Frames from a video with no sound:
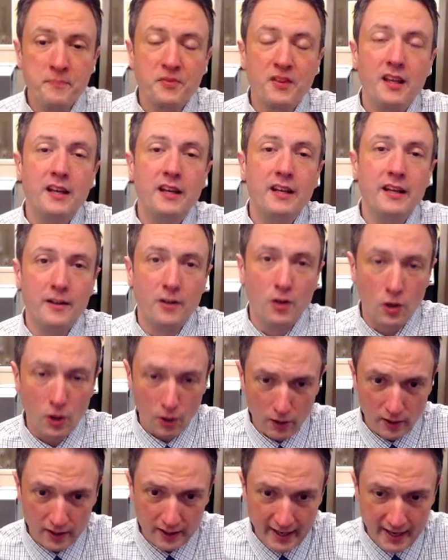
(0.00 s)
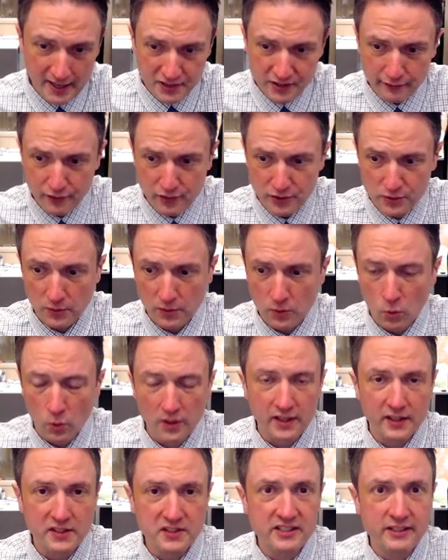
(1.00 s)
in a hurry. As of this
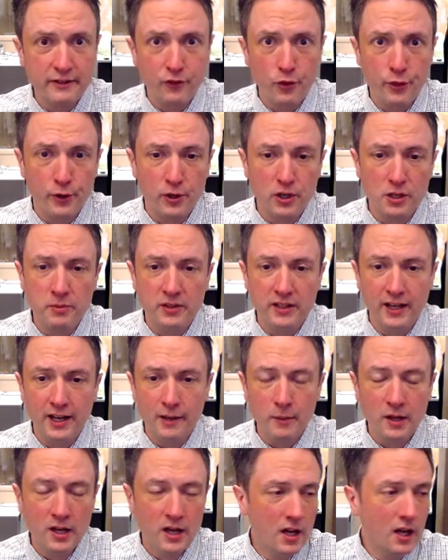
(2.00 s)
recording at 7:30 p.m.,